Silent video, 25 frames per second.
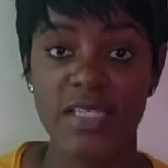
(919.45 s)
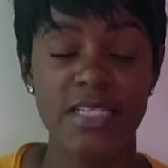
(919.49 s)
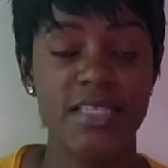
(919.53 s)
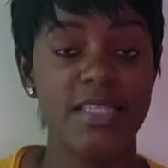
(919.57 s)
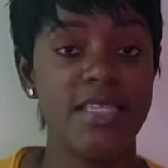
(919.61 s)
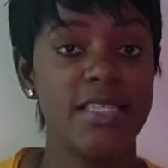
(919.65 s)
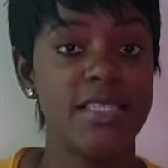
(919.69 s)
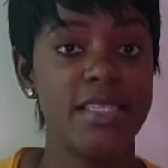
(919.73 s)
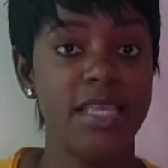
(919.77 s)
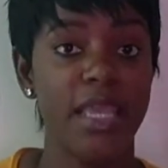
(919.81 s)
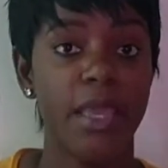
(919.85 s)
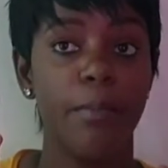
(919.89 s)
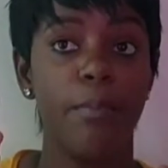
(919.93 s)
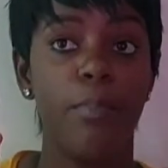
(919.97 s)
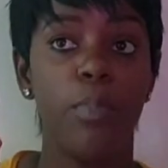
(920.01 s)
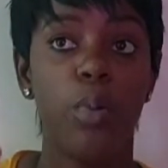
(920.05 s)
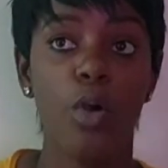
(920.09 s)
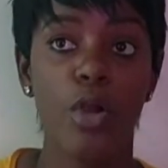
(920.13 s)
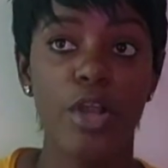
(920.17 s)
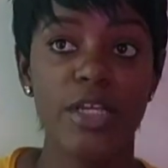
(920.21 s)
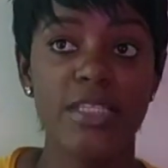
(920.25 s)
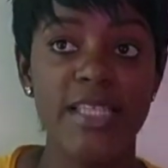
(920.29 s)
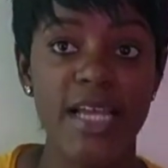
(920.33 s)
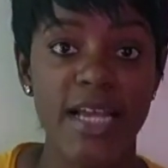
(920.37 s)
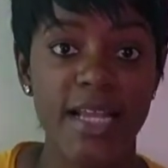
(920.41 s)
It is
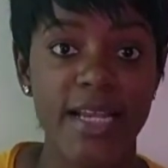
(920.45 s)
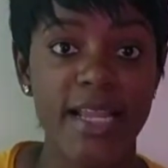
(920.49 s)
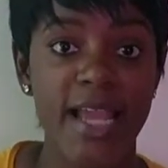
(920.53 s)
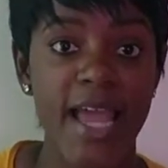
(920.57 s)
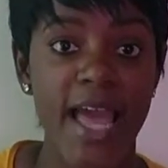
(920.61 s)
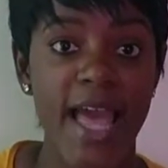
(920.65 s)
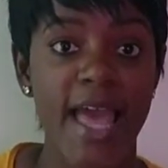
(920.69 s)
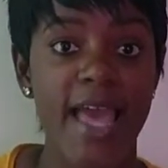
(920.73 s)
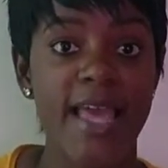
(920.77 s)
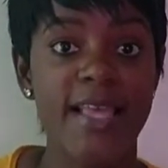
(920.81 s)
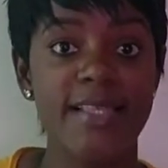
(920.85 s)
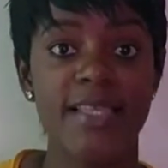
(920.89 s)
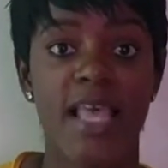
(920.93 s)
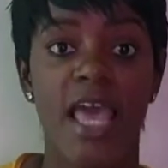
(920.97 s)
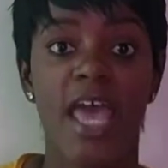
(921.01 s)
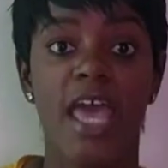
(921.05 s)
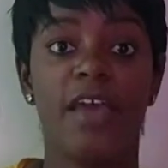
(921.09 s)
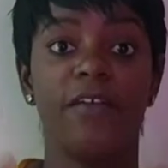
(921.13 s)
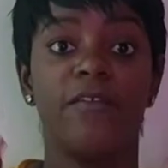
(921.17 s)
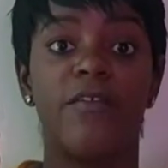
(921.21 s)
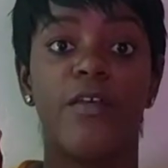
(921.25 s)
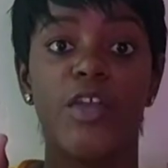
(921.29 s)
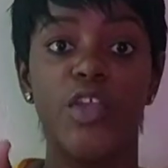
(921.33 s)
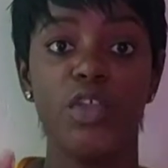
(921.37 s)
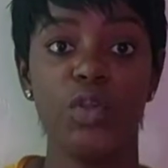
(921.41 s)
important, guys,
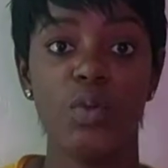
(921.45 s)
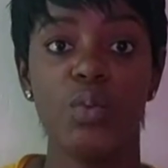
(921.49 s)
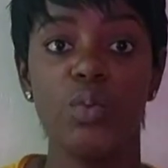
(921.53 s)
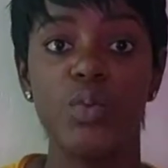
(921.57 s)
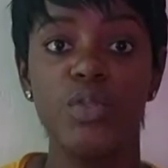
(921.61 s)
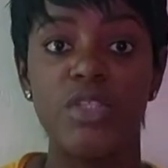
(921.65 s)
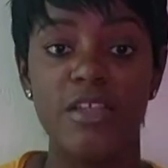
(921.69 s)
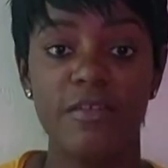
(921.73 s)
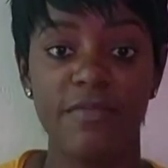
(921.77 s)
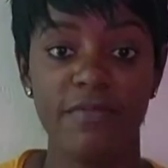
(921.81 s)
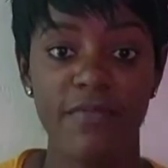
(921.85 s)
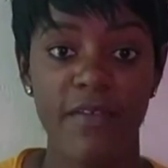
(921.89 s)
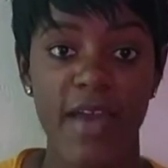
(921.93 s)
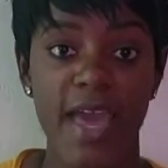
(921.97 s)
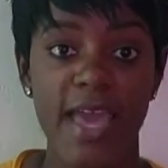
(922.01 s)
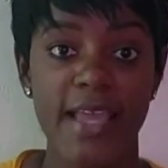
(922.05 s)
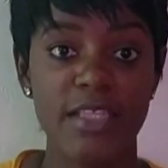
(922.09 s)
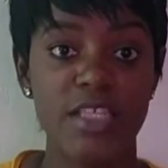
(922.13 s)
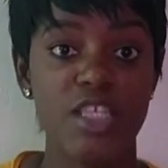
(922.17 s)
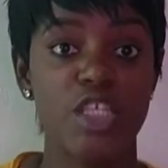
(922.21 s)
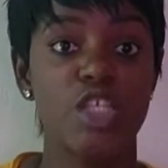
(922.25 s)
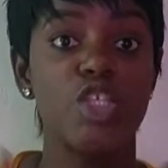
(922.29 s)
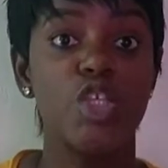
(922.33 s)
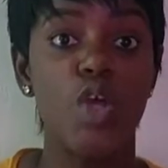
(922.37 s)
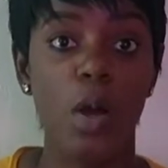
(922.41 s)
for you to find
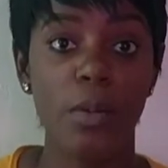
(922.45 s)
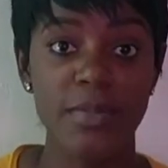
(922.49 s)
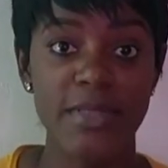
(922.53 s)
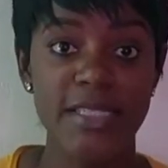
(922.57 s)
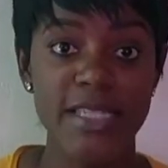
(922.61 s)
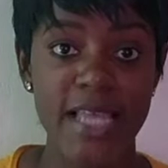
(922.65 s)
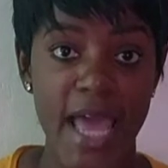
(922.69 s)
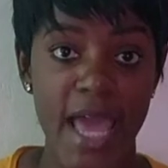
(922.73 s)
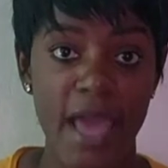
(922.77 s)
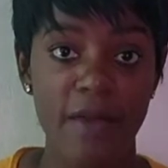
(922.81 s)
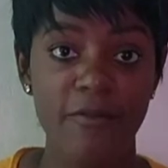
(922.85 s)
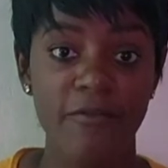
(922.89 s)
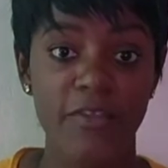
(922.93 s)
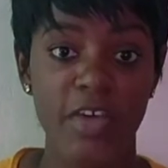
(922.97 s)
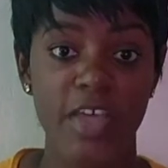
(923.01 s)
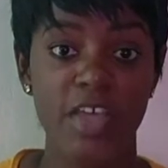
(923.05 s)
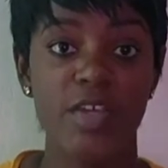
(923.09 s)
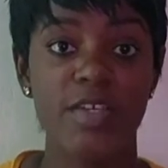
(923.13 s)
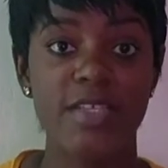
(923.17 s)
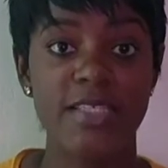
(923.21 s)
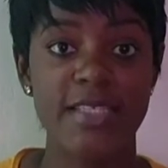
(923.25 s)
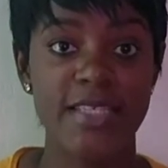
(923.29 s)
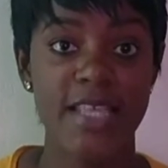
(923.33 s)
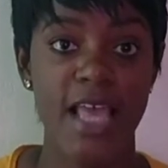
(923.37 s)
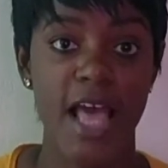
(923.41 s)
some time for
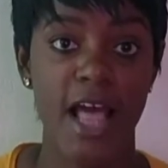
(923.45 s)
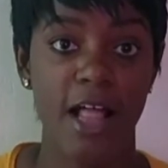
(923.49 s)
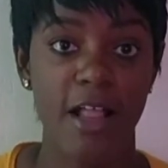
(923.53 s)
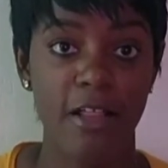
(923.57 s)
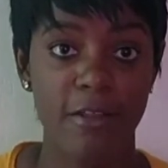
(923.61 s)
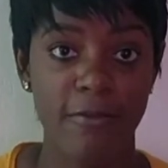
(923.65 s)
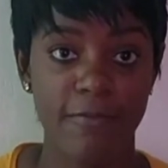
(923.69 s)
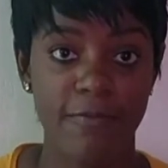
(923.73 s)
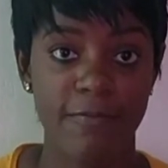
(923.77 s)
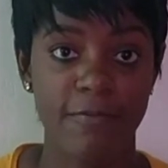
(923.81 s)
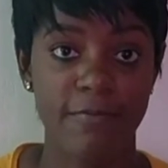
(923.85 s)
yourself.